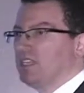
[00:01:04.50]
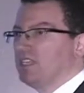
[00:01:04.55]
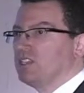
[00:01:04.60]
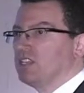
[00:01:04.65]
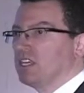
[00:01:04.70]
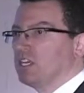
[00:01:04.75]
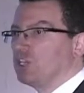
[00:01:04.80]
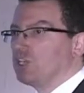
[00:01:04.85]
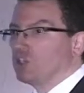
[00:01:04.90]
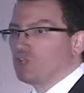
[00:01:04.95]
is
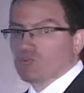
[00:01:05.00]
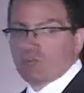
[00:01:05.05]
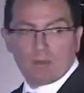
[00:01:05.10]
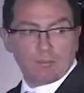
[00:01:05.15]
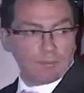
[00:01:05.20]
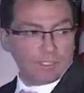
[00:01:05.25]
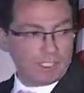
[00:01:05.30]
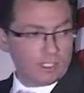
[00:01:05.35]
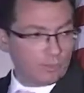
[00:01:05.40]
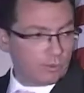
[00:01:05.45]

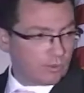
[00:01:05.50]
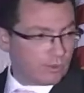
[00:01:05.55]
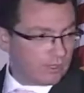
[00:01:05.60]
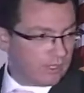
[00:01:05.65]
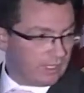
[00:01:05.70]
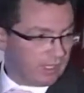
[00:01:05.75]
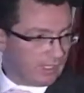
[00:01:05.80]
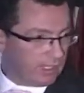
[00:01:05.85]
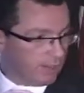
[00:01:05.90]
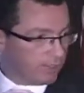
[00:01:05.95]
extremely
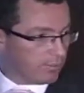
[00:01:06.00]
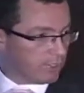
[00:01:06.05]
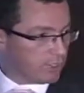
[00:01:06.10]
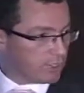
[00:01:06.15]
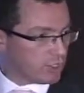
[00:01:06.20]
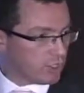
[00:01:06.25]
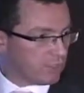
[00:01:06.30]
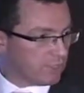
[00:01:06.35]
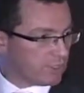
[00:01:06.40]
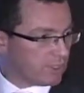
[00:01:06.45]
youthening, and I'm going to
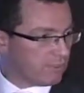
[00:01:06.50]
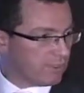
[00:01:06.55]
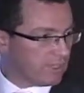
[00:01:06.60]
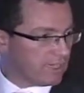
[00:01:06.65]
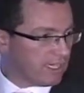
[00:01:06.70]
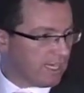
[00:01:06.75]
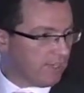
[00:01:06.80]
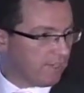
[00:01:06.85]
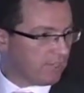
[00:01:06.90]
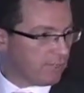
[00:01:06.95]
show some
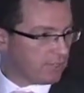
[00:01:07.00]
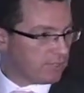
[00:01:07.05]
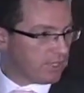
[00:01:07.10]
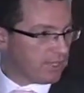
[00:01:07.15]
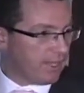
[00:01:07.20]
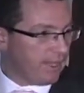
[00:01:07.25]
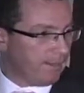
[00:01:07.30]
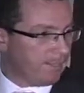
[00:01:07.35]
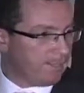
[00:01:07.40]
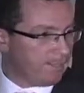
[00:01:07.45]
examples of
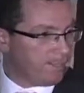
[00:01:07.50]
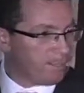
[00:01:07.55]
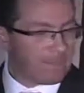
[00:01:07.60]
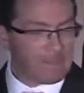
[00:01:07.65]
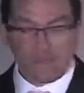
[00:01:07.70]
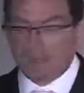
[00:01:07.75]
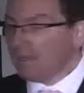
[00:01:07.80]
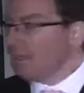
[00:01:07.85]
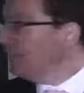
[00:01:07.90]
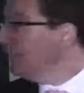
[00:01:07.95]
that.
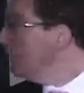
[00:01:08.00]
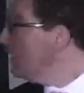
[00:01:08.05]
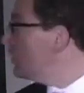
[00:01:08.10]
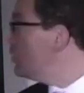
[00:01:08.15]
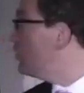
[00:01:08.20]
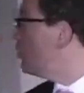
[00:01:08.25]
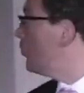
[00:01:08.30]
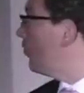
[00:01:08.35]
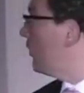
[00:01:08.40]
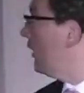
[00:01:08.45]

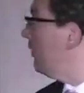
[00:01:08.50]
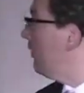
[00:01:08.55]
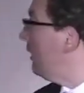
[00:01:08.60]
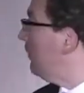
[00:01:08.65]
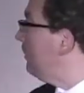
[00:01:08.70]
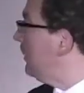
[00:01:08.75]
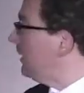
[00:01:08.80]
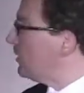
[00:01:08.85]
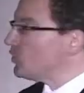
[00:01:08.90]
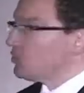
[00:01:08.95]
This is one of my
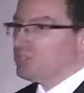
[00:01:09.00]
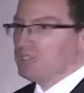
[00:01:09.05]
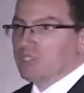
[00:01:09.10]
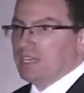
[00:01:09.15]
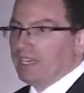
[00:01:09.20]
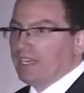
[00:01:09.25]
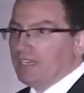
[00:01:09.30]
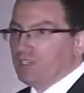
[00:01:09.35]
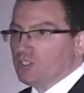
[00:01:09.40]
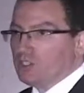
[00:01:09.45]
patients
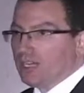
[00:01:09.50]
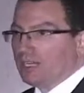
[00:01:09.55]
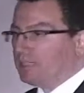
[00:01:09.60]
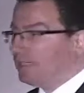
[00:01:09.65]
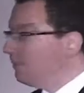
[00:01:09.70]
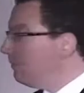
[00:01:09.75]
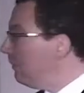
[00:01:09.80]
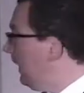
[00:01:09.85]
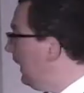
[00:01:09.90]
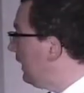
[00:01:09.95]
I
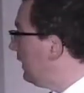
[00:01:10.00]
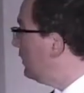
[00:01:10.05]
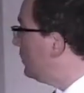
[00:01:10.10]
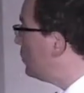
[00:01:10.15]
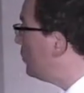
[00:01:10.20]
injected back in